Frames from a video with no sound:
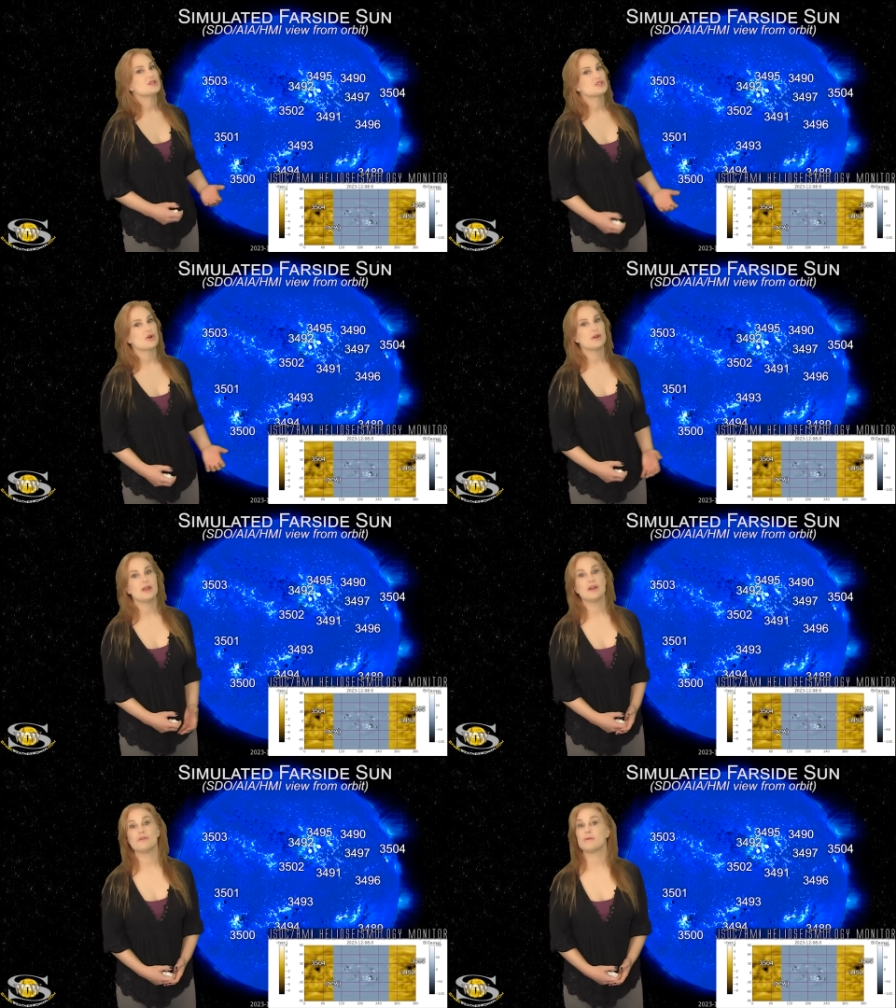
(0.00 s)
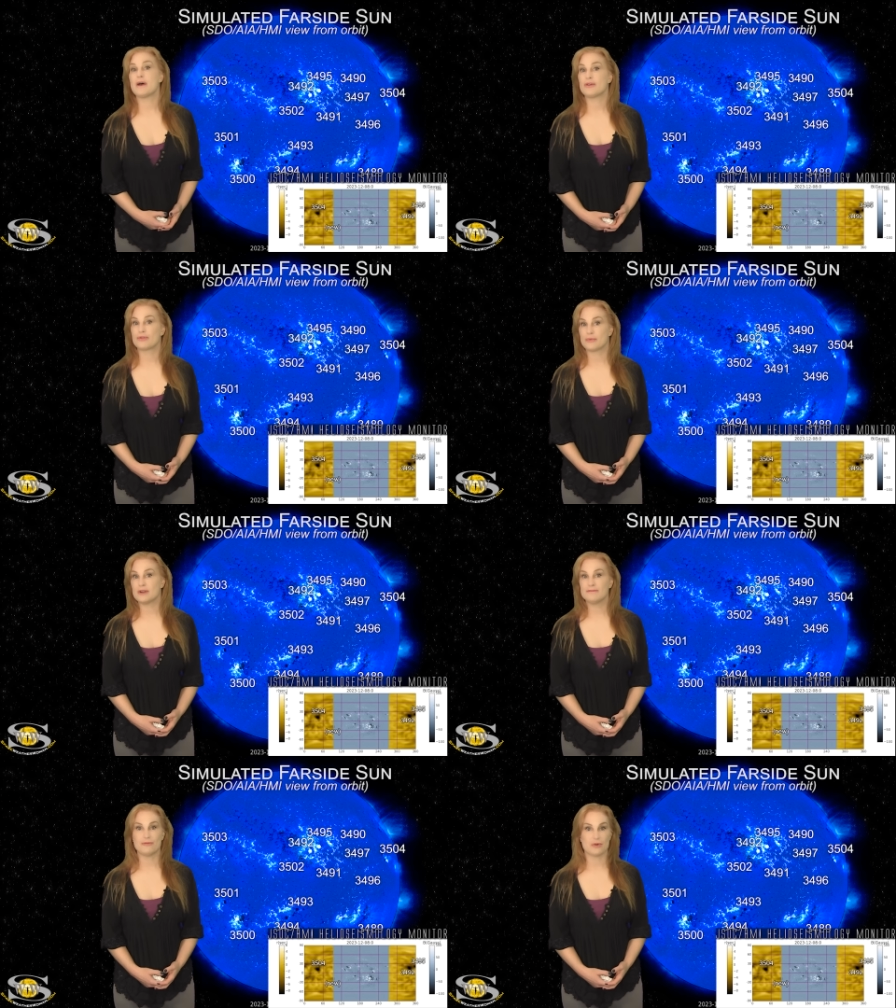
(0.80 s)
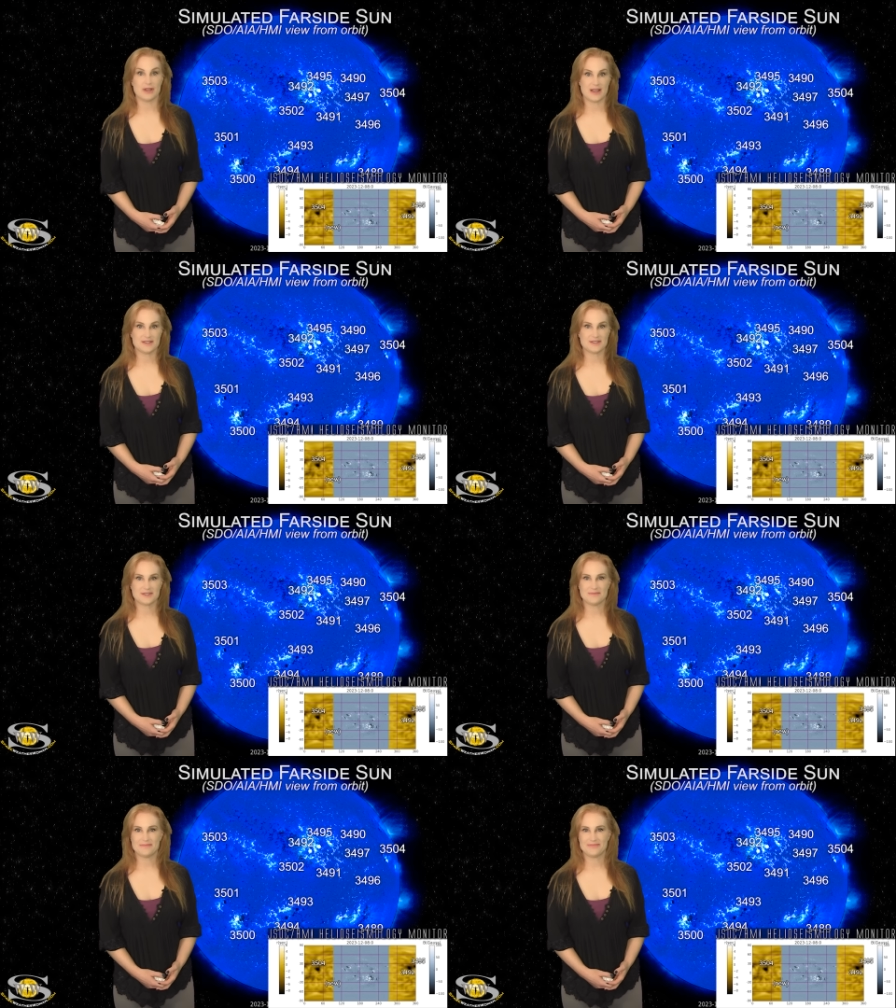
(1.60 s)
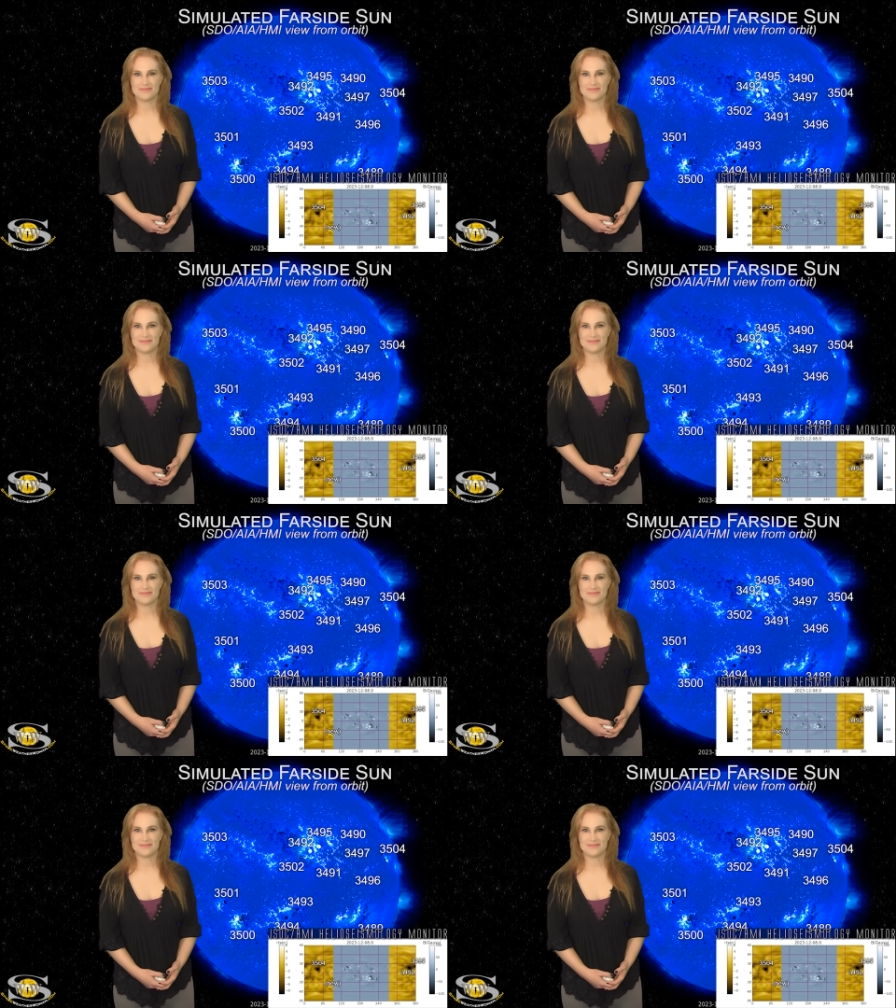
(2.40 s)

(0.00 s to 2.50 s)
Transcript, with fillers: starting here in about 3 to 4 days.